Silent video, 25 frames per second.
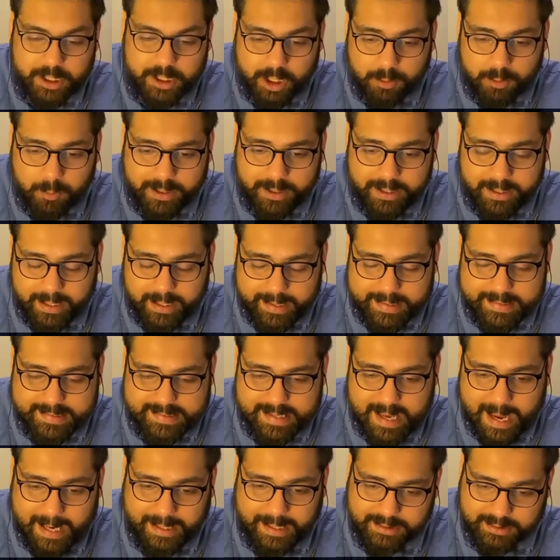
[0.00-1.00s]
know what is
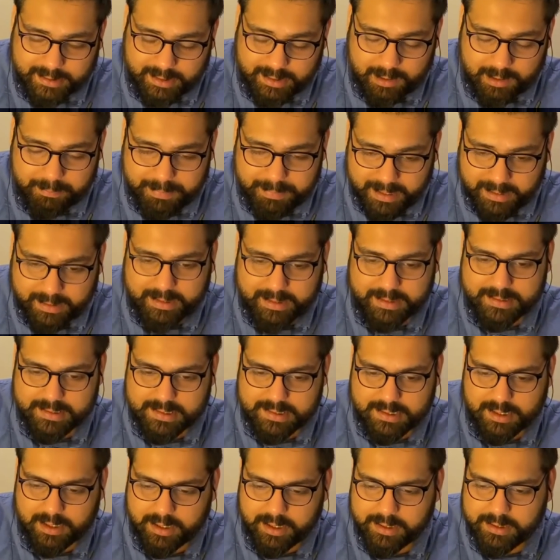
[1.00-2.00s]
actually a big
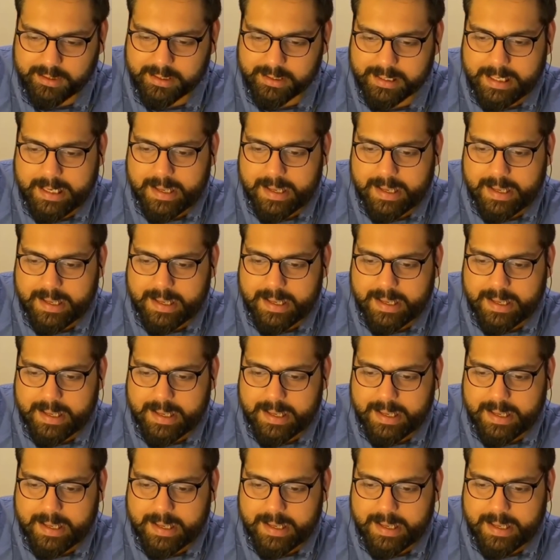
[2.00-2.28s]
concern?